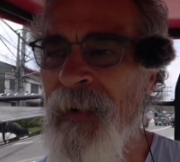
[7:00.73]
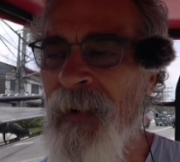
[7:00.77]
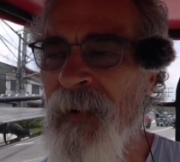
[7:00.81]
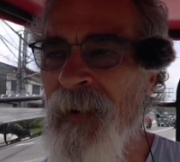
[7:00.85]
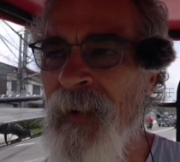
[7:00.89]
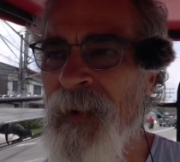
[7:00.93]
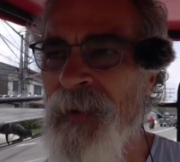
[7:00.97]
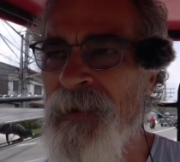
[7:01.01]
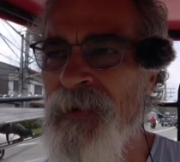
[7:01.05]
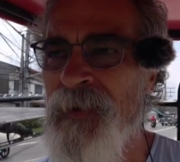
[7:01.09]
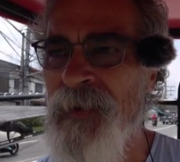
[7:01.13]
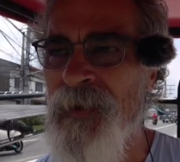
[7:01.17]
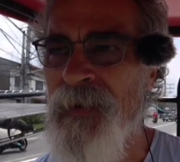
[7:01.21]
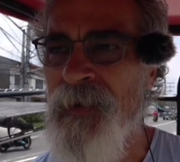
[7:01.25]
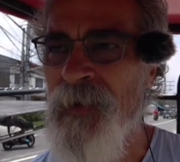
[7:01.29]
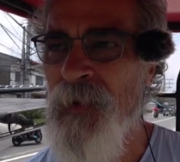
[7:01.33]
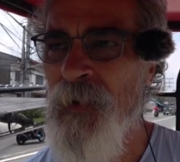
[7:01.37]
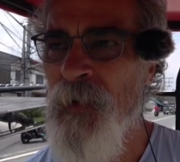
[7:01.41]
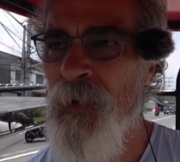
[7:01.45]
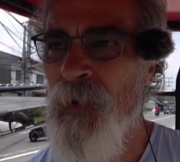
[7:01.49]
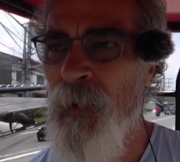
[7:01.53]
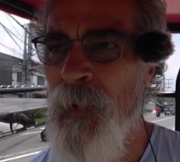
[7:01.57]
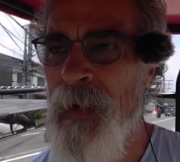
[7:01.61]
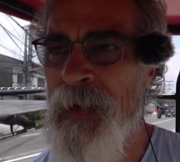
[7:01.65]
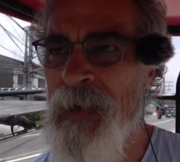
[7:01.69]
their lunch to
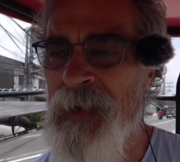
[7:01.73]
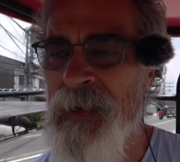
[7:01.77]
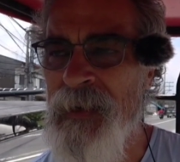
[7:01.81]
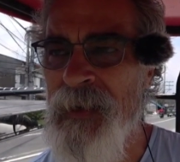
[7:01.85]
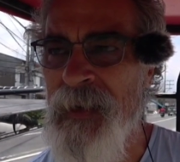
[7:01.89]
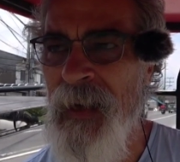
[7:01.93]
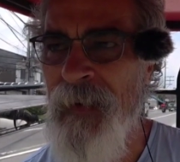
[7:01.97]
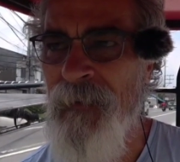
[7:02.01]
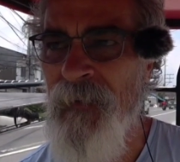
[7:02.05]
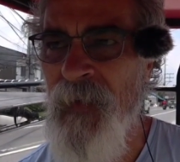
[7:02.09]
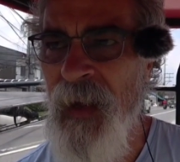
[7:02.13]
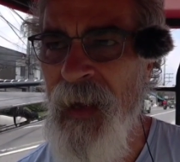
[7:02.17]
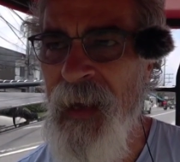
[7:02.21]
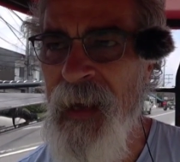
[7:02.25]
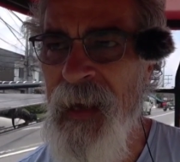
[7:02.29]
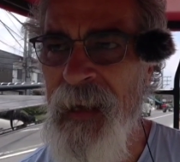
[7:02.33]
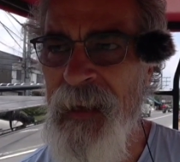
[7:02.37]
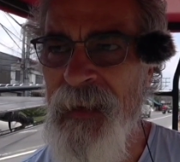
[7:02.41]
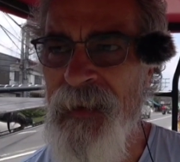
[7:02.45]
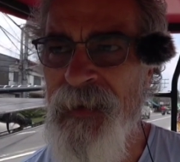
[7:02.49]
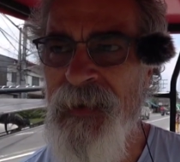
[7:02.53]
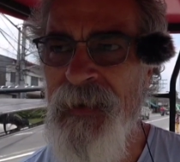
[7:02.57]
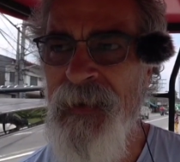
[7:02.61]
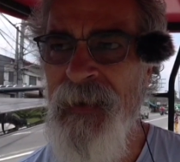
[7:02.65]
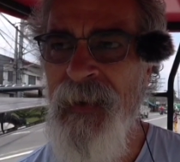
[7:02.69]
school. We just give the
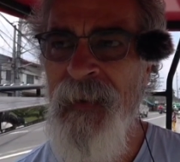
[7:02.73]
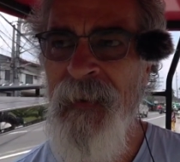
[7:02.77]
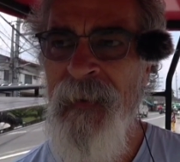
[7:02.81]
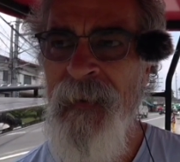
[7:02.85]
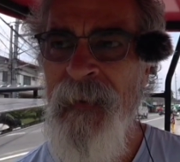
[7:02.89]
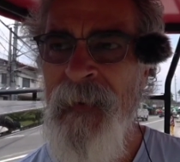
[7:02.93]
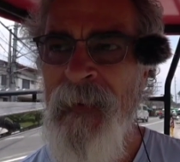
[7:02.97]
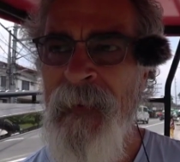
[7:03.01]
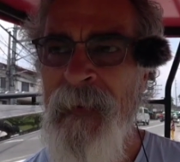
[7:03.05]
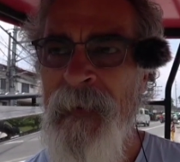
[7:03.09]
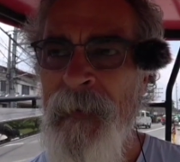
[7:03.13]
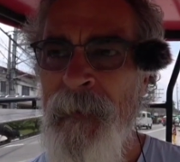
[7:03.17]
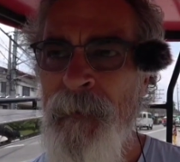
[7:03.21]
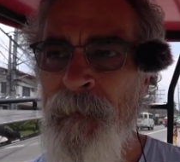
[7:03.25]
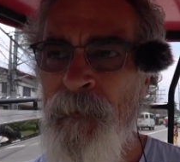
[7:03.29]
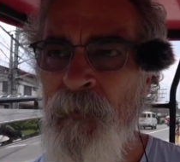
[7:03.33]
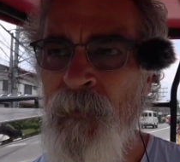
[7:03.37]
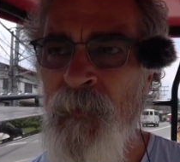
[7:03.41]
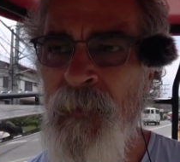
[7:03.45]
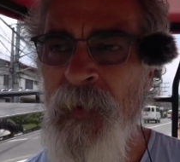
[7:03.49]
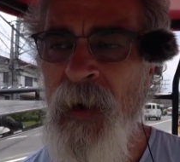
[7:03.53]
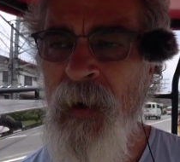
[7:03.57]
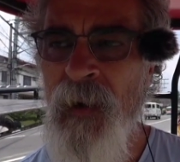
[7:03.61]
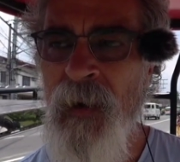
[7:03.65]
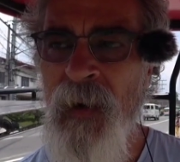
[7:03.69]
kids
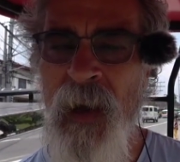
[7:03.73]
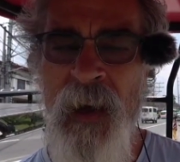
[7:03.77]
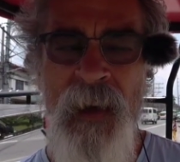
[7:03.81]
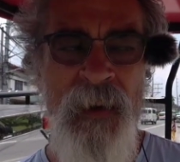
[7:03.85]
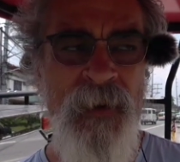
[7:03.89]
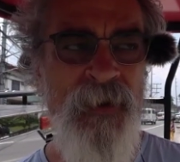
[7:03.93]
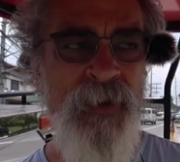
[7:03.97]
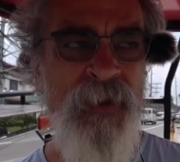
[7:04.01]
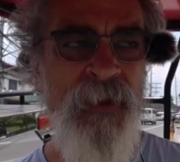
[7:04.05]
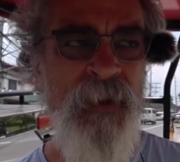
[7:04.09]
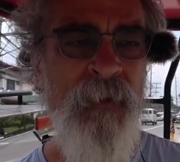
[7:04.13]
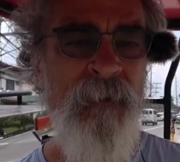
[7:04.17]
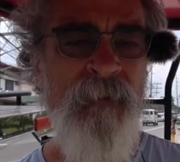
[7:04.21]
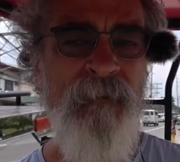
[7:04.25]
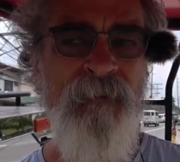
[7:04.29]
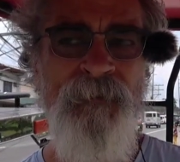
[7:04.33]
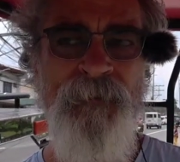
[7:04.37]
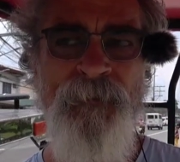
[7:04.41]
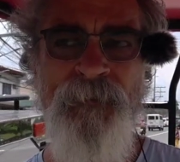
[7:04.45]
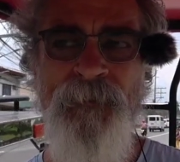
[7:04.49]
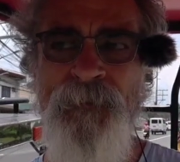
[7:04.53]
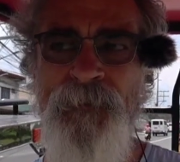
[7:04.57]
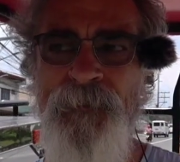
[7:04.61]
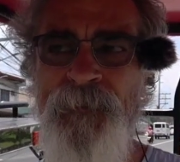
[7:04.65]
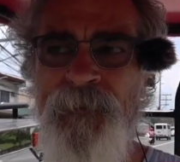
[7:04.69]
their lunch
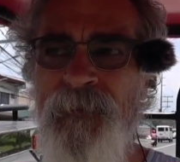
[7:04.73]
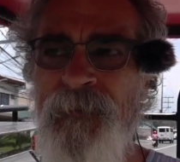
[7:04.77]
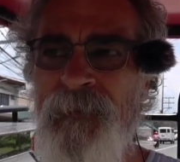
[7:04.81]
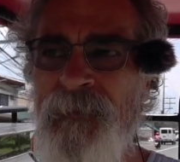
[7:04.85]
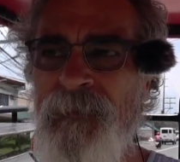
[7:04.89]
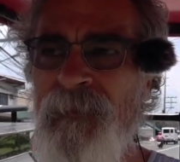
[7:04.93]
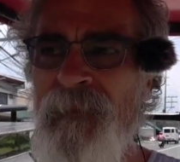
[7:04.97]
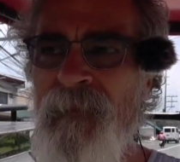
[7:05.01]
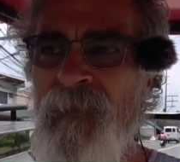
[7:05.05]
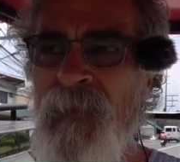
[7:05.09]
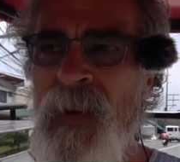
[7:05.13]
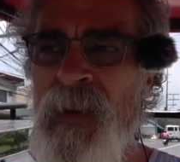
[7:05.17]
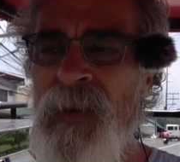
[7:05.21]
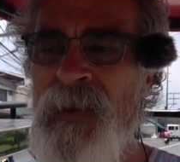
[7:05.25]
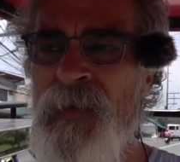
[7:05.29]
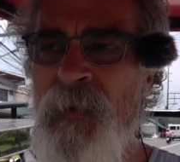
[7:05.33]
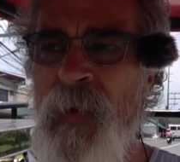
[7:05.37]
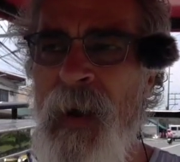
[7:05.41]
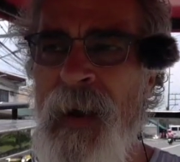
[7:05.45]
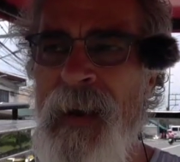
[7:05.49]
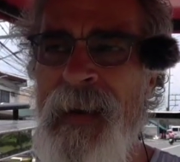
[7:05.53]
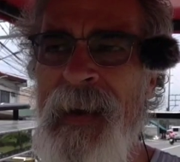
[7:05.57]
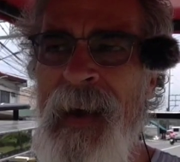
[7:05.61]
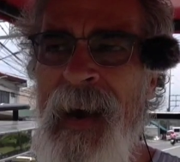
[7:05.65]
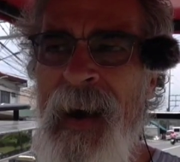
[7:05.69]
because
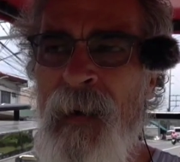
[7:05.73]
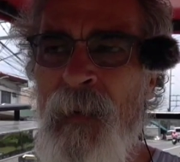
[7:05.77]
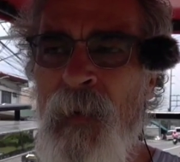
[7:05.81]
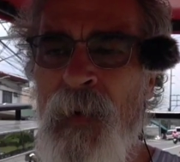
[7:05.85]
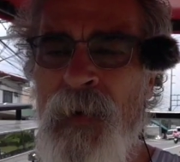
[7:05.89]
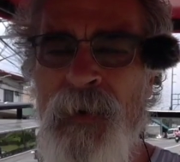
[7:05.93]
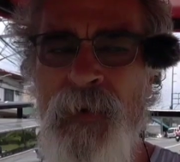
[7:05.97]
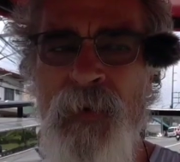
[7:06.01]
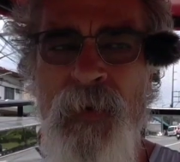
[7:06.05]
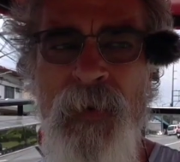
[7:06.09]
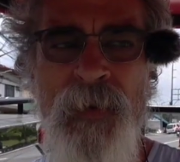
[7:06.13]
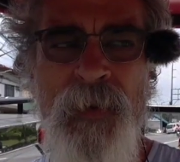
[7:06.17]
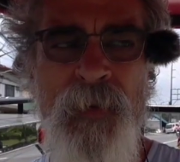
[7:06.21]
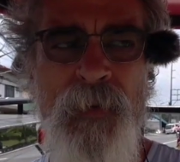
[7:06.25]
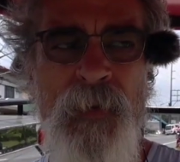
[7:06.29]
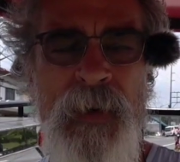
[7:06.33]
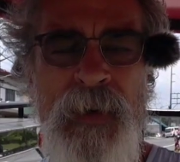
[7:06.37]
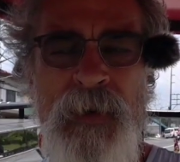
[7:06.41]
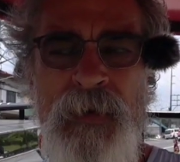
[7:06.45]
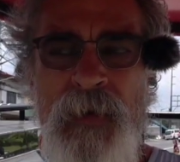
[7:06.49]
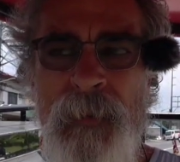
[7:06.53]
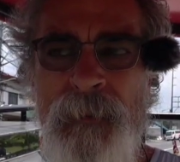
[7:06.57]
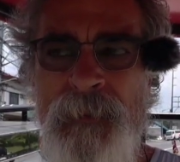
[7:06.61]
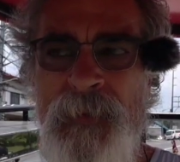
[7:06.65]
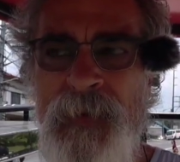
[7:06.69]
right now we're doing 3
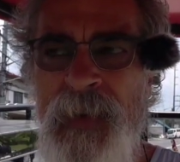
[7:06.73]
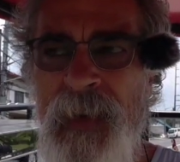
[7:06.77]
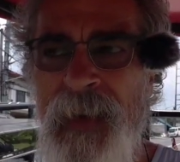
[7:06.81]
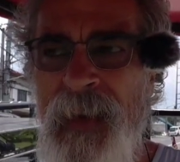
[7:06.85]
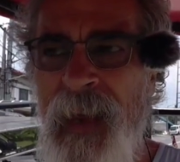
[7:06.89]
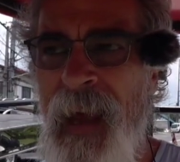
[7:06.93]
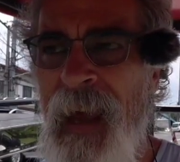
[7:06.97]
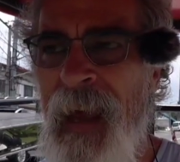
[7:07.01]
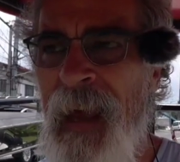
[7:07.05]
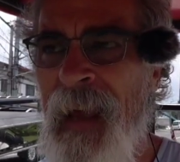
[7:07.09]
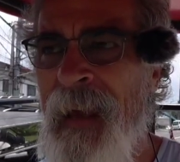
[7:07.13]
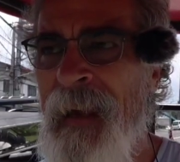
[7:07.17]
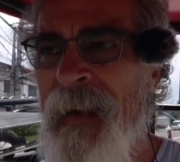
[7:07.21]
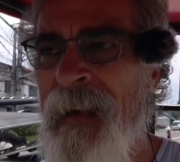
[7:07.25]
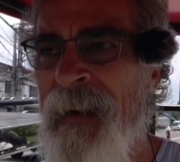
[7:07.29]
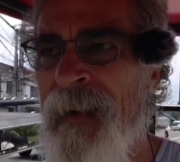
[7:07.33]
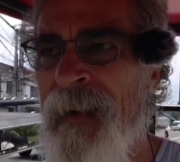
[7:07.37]
trips a day.